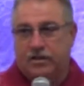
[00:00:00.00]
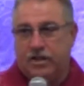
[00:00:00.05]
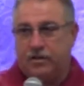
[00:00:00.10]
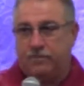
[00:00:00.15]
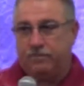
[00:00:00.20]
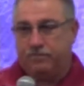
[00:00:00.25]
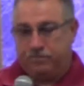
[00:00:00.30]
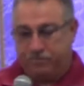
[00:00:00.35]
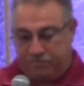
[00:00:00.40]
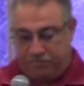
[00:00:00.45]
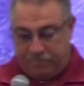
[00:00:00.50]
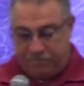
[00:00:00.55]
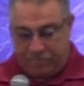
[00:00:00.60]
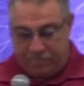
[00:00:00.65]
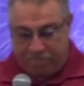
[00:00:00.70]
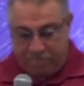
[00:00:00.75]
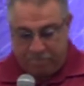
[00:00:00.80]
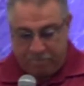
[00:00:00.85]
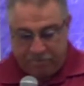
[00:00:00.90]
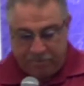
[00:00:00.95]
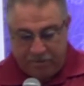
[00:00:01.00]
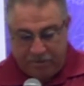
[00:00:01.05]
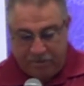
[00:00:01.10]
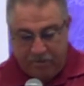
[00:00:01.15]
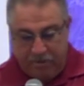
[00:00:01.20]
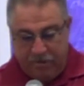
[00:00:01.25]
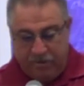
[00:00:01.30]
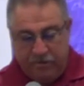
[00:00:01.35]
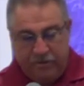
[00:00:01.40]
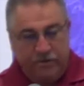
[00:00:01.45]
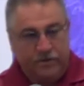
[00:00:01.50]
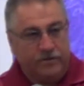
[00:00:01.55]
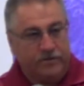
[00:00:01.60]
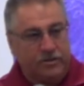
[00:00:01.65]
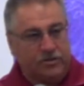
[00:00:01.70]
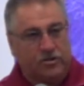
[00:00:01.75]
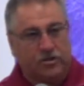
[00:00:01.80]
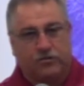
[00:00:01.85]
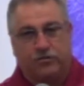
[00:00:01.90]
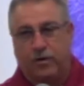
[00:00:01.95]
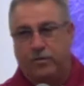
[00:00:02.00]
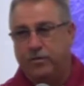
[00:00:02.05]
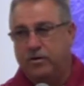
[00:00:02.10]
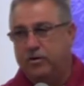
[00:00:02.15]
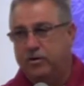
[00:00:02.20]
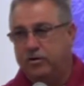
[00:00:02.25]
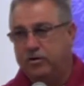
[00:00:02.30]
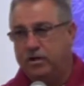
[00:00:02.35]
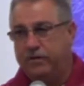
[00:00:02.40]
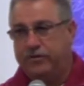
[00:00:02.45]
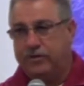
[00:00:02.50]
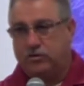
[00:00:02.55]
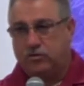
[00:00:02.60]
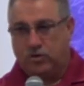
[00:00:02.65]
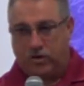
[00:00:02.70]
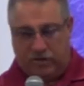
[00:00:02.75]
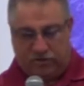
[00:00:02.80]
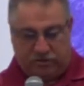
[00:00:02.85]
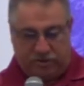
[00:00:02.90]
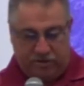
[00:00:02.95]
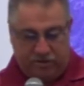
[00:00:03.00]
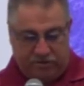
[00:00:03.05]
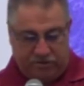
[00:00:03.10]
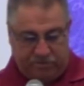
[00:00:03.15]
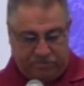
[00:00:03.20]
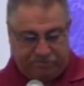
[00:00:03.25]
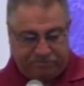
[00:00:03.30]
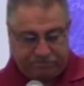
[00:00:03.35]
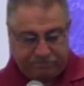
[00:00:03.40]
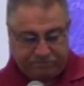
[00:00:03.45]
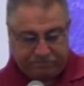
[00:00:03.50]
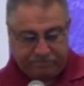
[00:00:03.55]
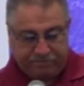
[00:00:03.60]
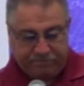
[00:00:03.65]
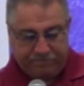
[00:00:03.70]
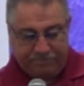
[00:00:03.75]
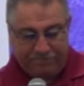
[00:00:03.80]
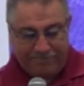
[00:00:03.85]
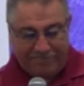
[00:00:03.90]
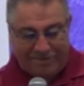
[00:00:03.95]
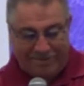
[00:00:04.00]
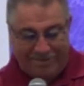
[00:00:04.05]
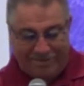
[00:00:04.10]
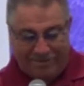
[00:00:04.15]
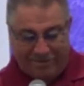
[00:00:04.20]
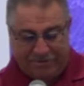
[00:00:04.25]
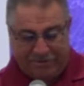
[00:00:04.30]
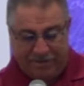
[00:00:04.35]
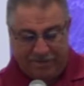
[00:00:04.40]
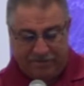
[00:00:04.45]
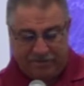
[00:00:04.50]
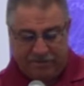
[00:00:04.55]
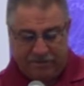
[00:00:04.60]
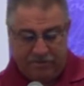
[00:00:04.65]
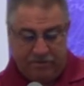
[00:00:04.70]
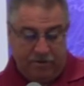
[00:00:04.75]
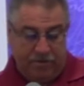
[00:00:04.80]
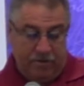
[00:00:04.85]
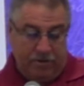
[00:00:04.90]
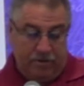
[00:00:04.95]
get that? This is from the New Living Translation. It says,